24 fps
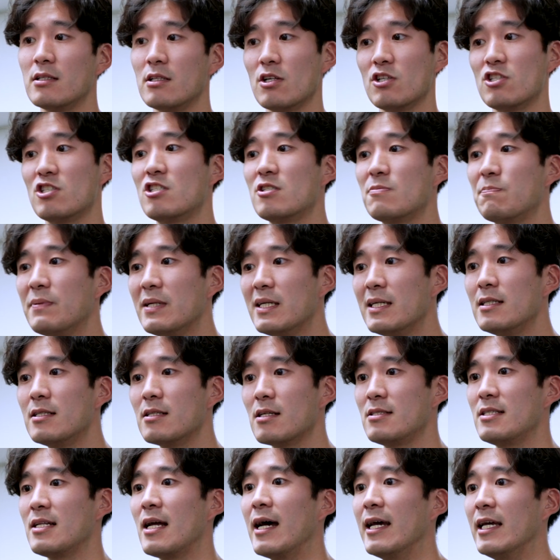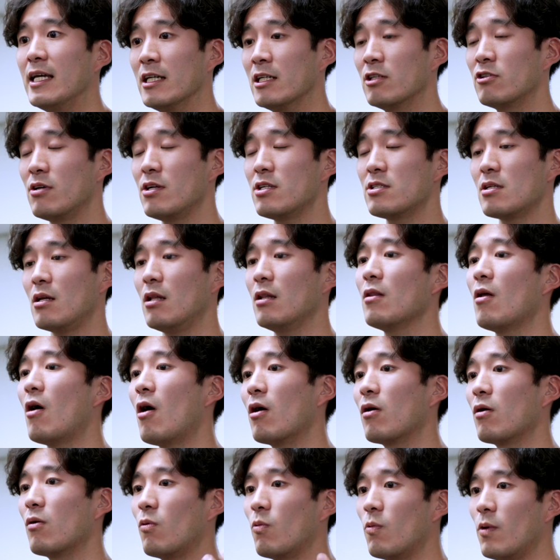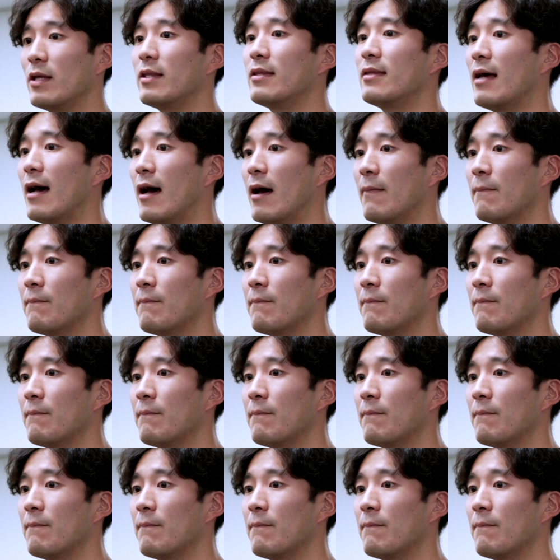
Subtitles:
your speed does not increase along with that.